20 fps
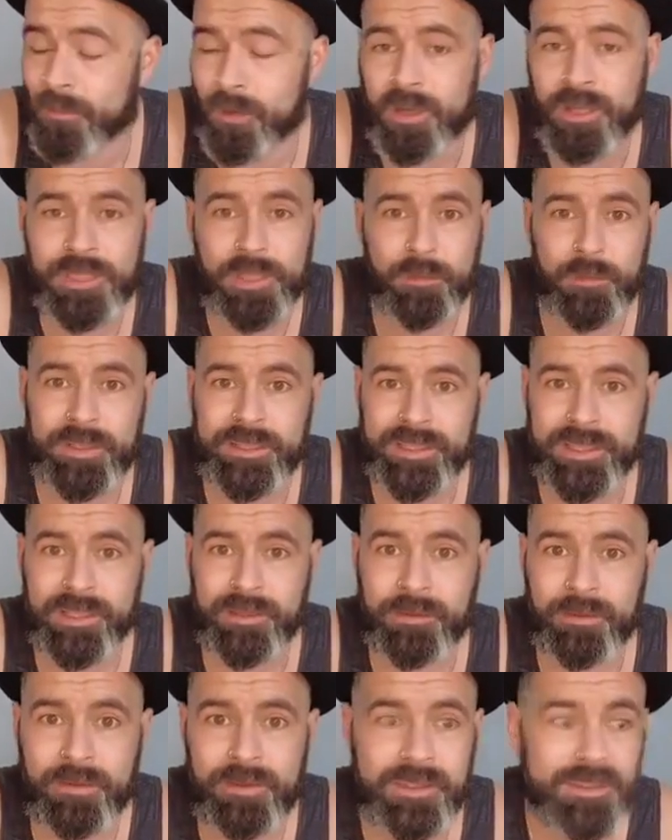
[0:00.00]
What can we
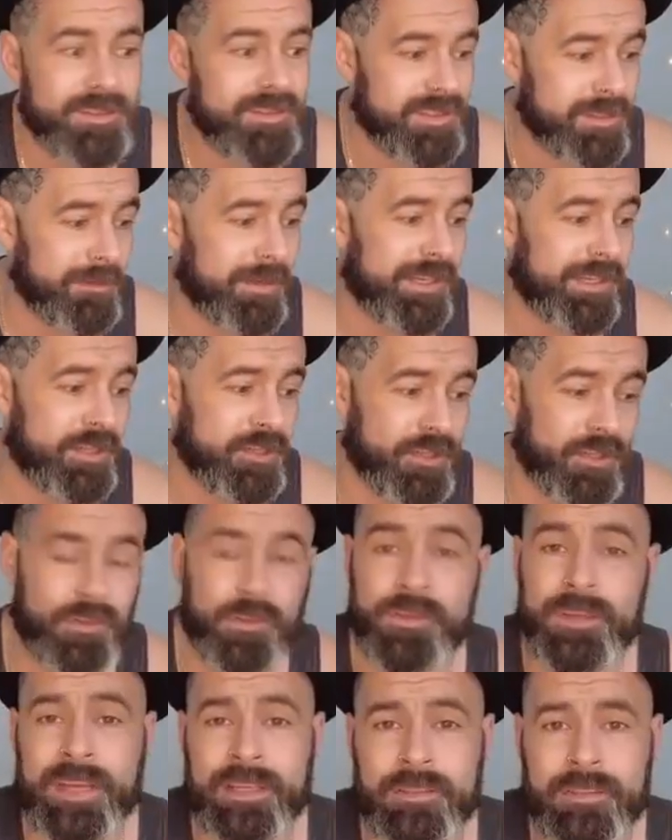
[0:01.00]
do to make sure
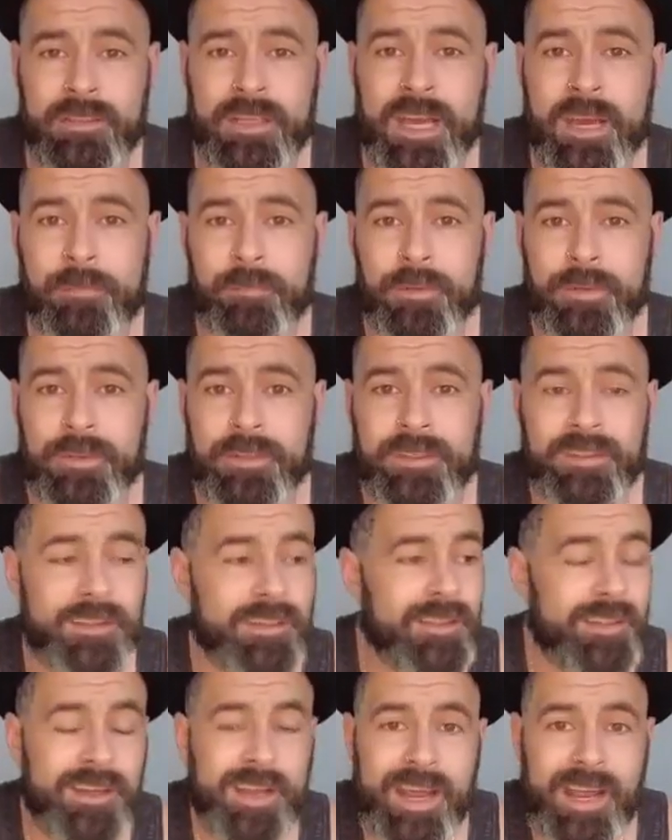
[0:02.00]
that that doesn't happen
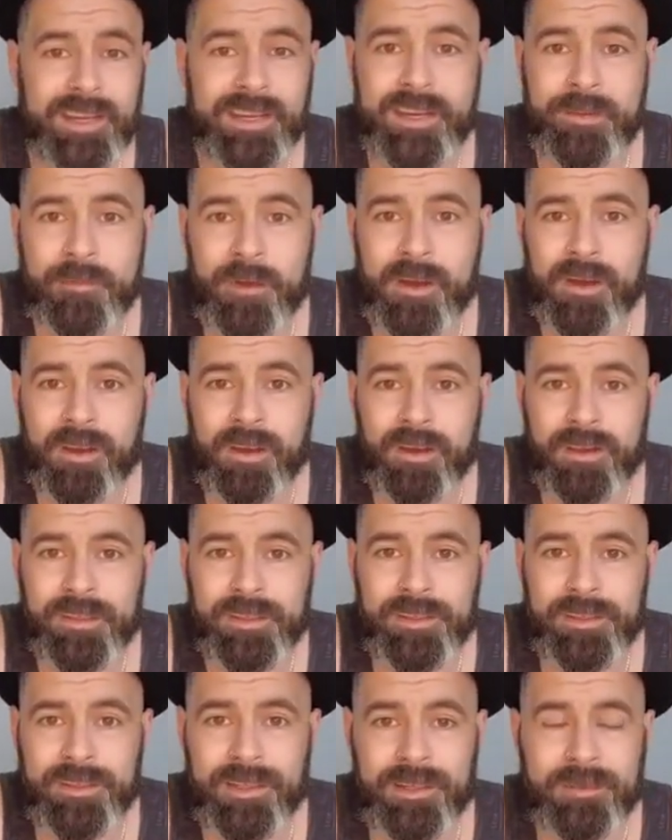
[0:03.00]
anymore,
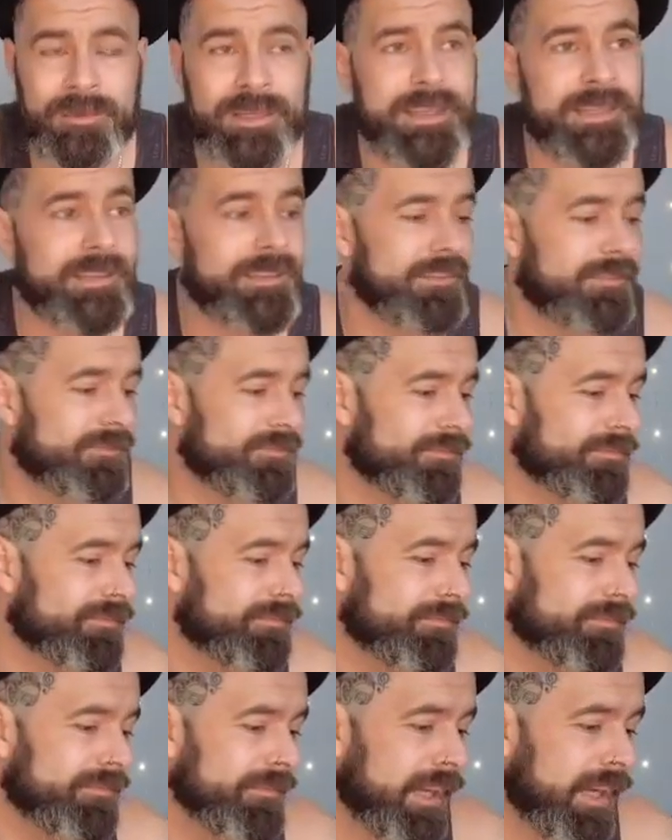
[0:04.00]
you know what
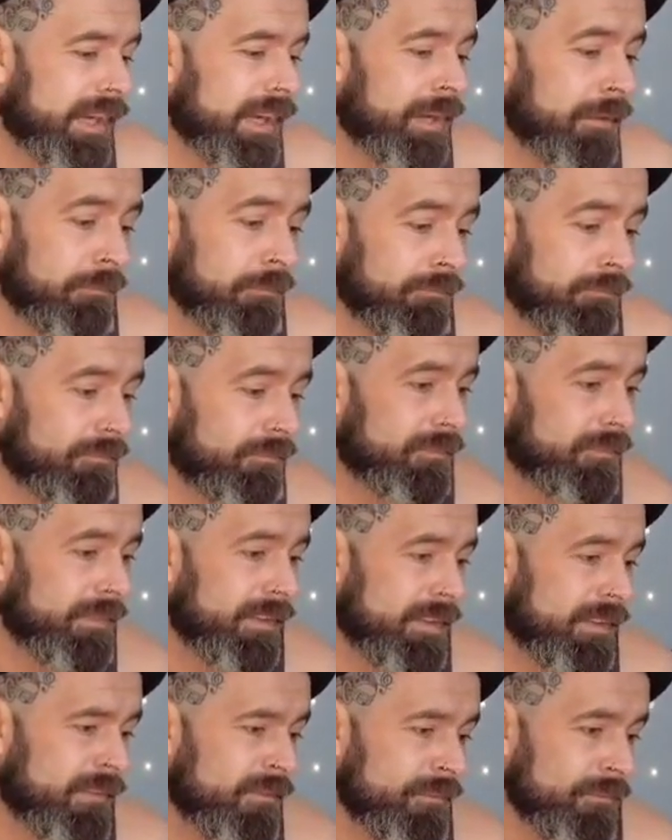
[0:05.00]
I mean?
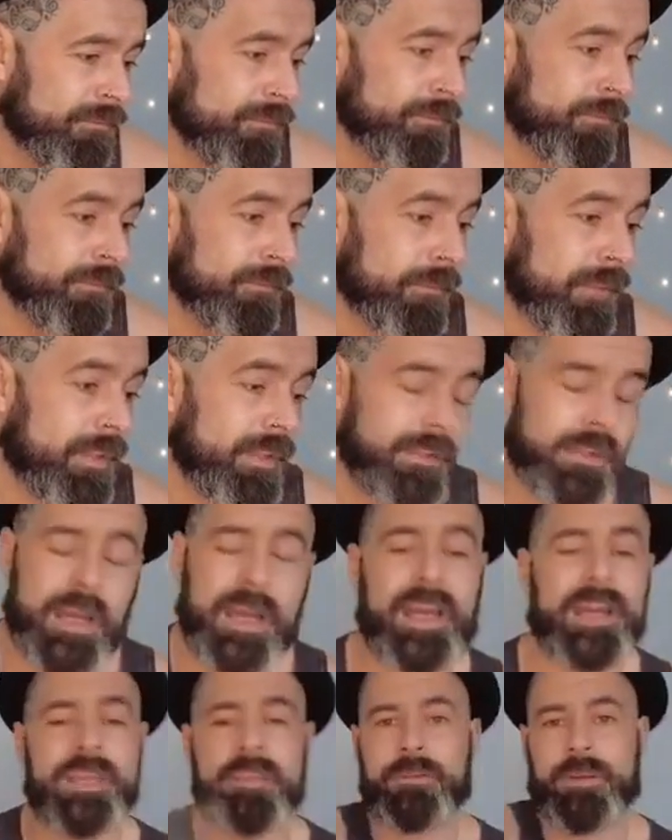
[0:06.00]

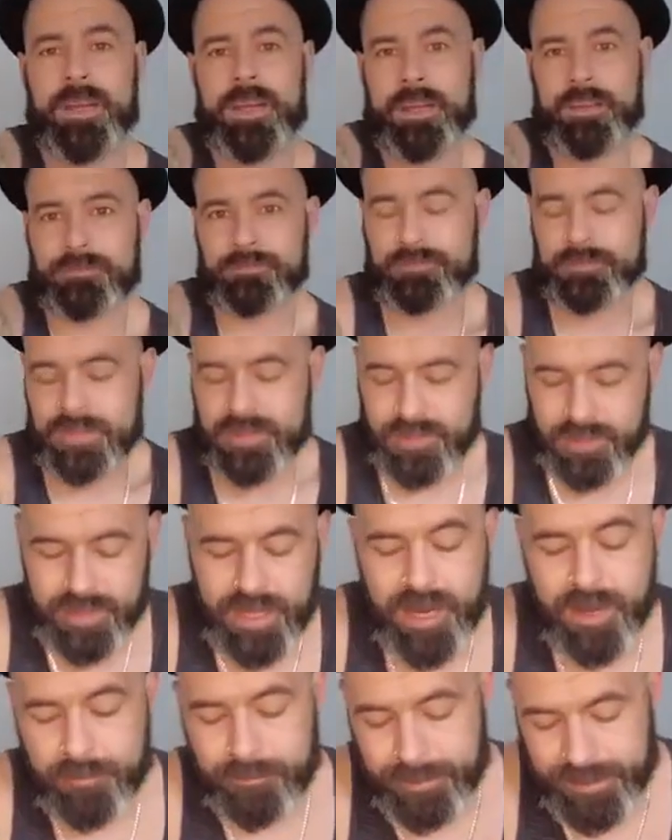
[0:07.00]
Anyway, so
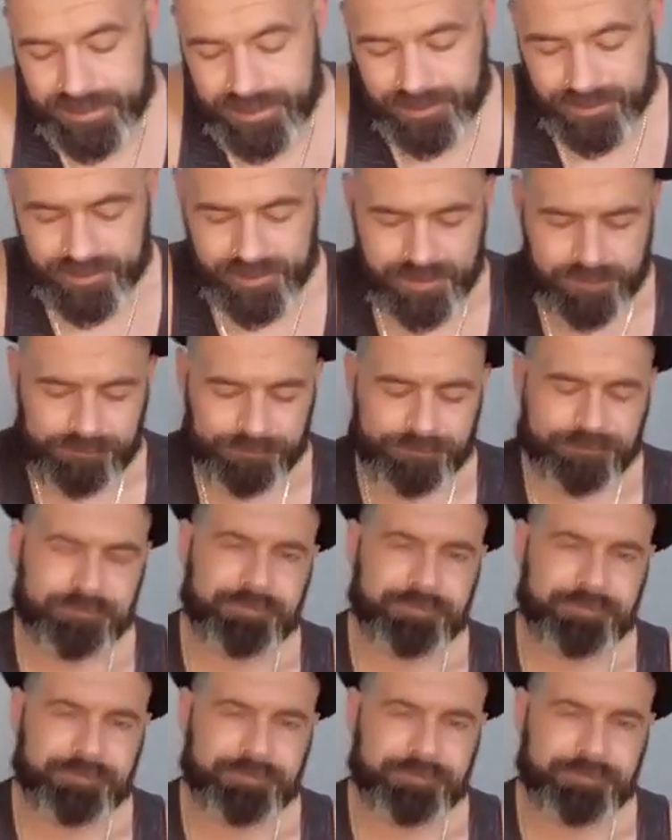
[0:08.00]
yeah, beers.